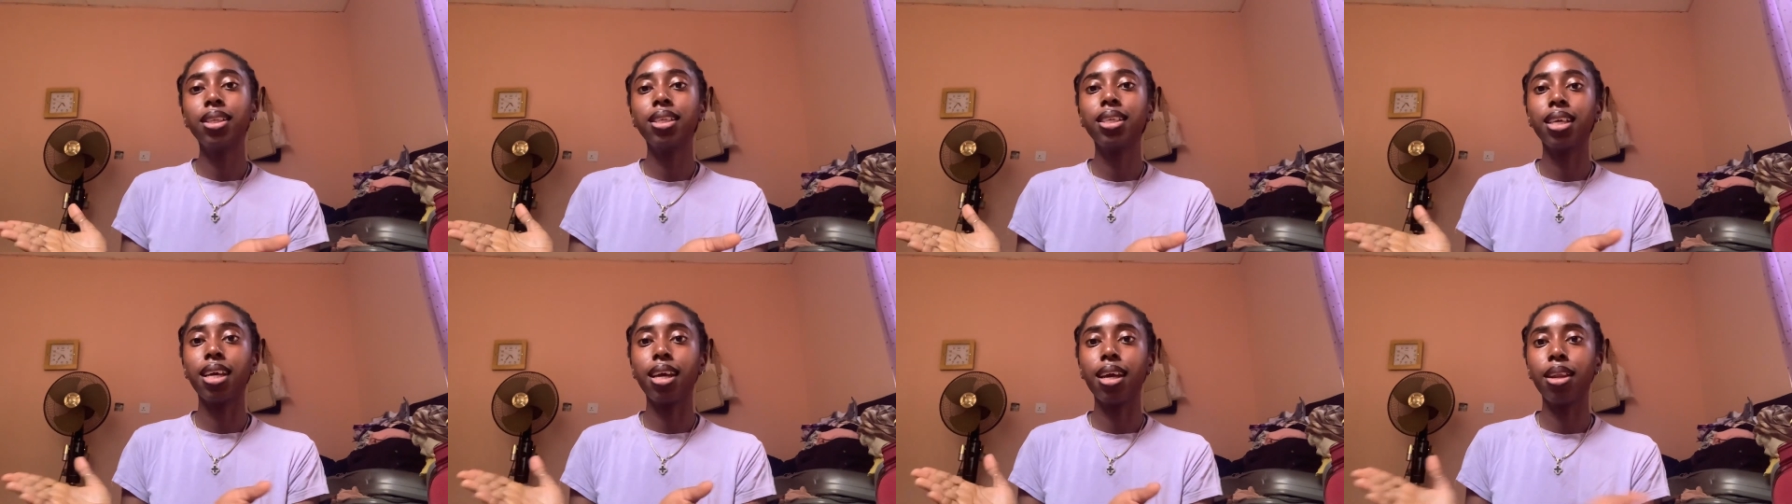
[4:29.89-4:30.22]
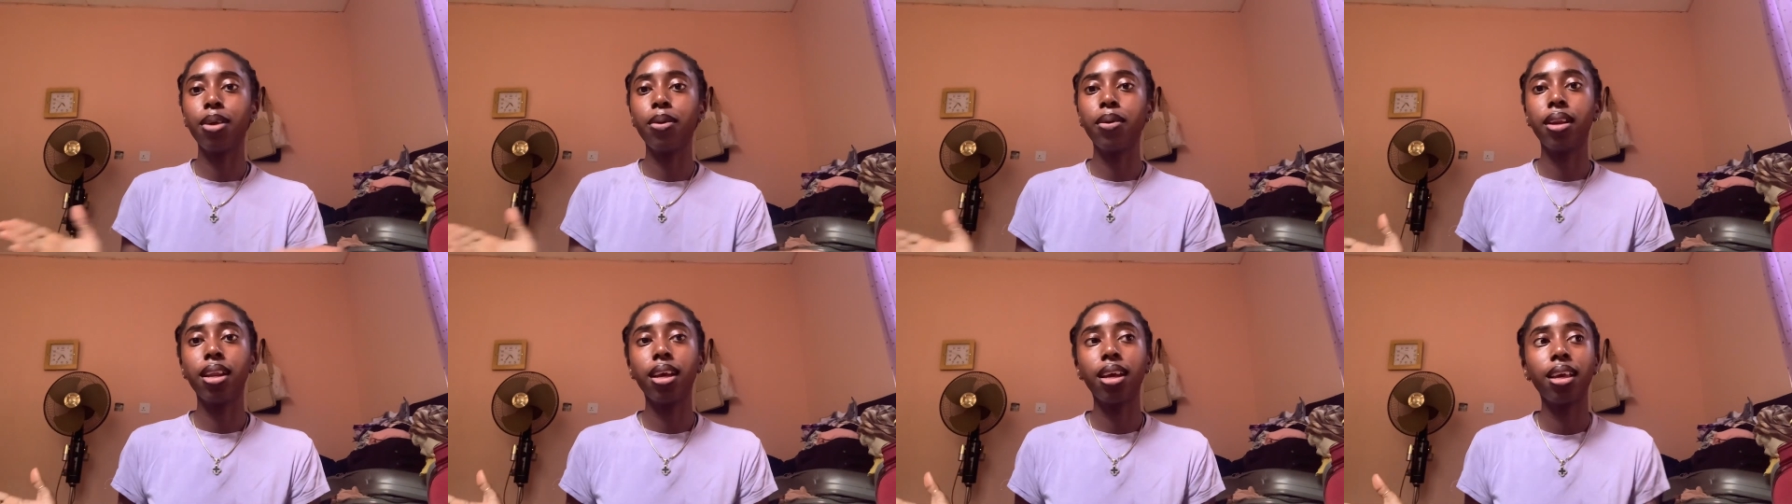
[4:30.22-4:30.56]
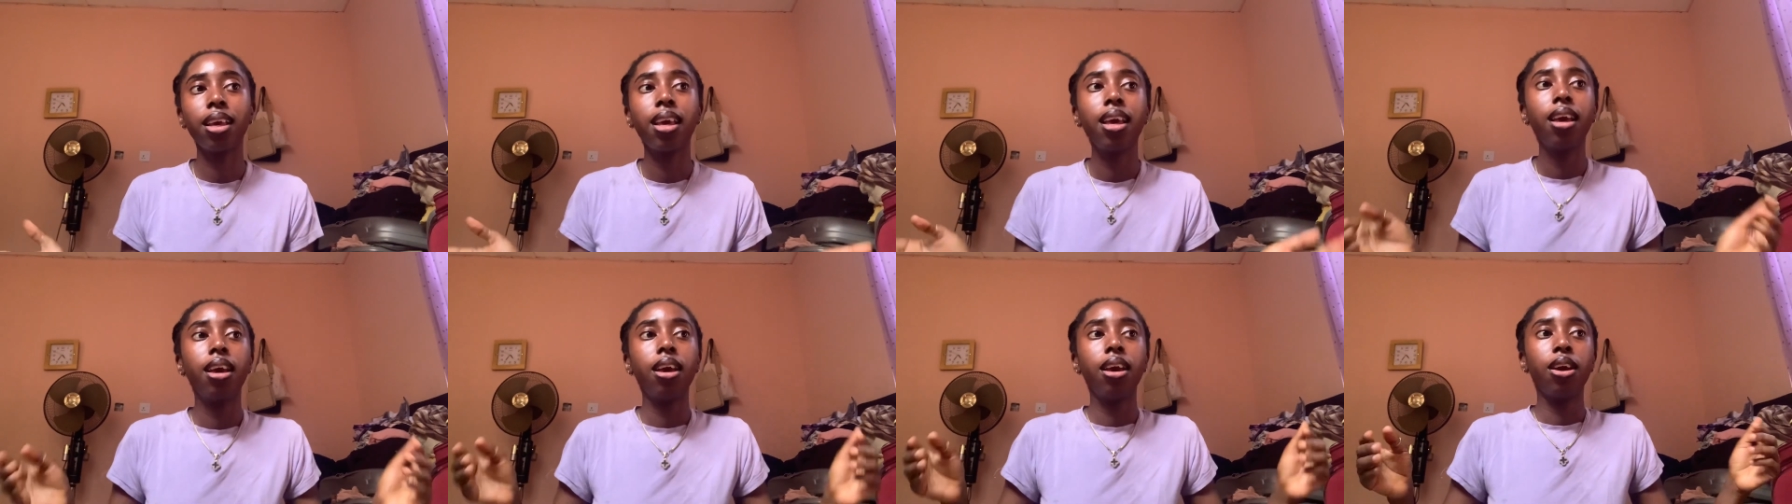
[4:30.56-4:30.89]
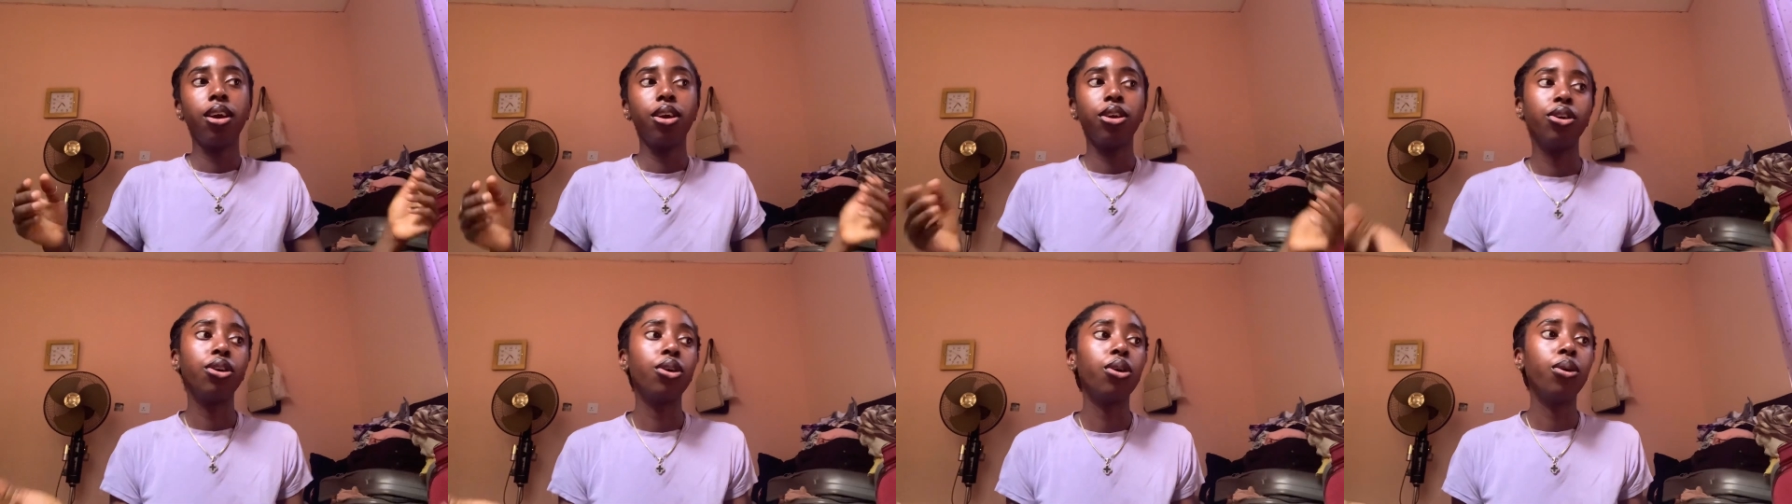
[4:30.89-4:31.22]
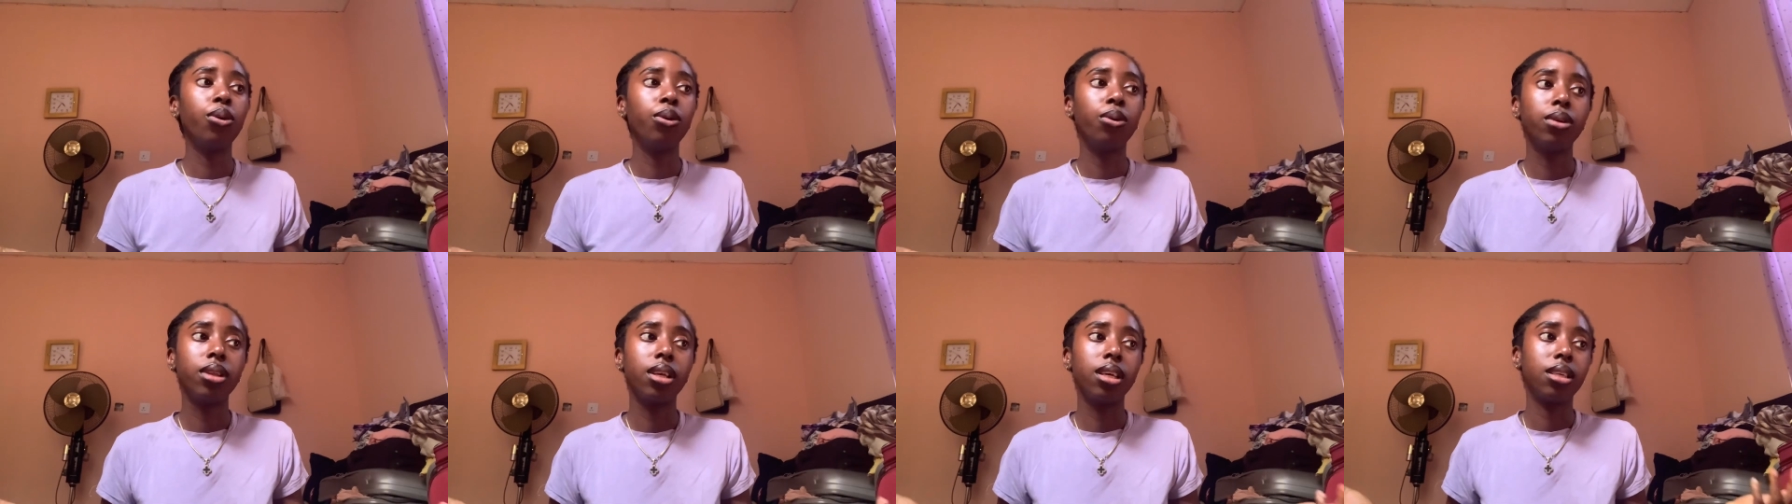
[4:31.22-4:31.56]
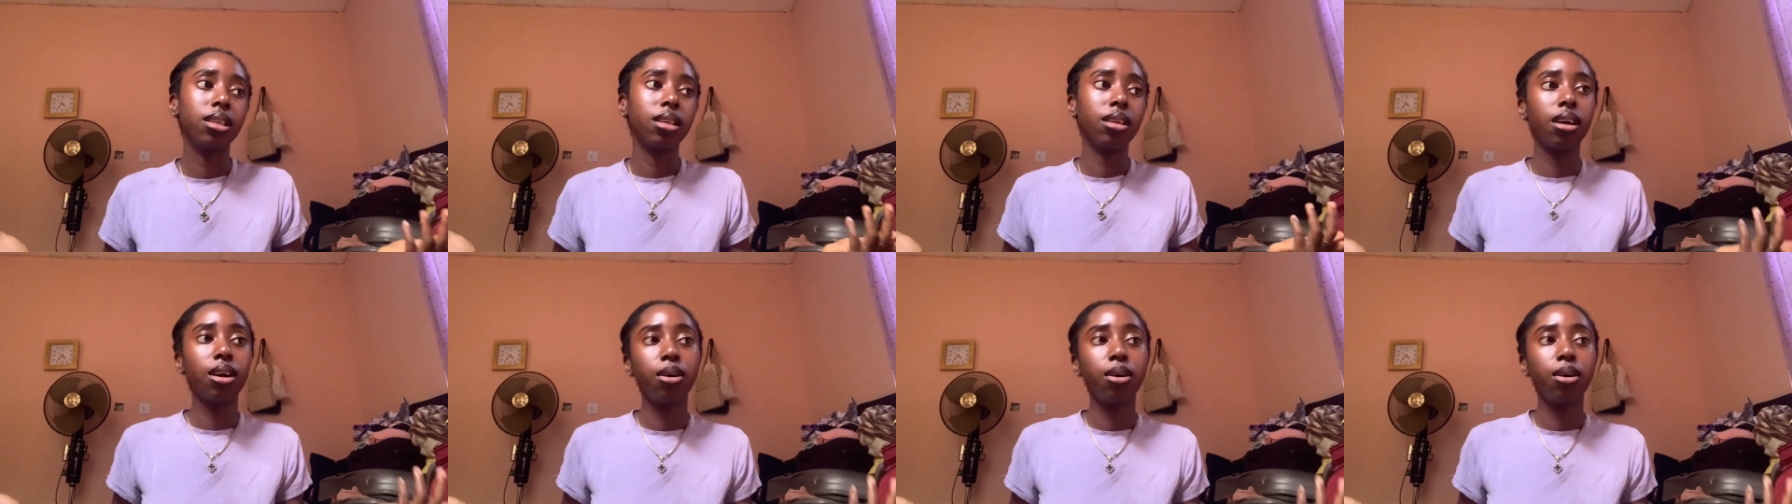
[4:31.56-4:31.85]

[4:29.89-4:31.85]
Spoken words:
and they were like, yo, there's a